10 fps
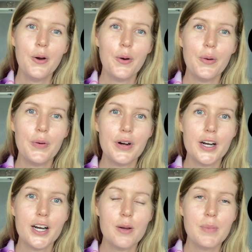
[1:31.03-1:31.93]

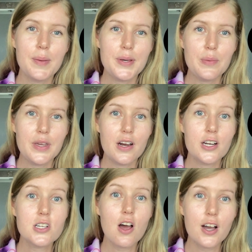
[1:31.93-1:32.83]
or maybe we
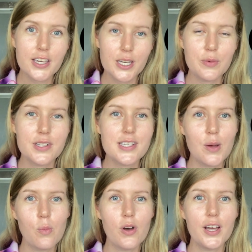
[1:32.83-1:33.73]
are talking with
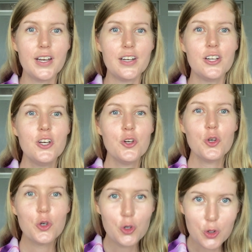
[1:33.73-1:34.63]
someone
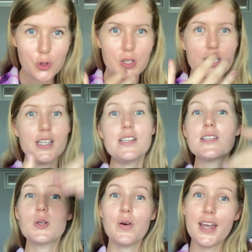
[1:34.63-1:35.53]
who
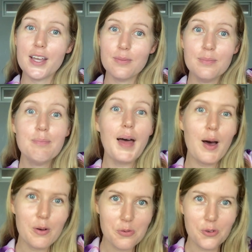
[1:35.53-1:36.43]
is quite
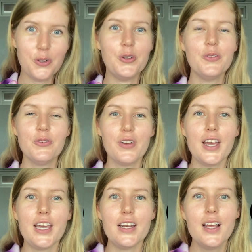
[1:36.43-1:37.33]
powerful,
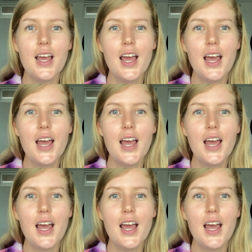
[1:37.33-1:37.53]
right?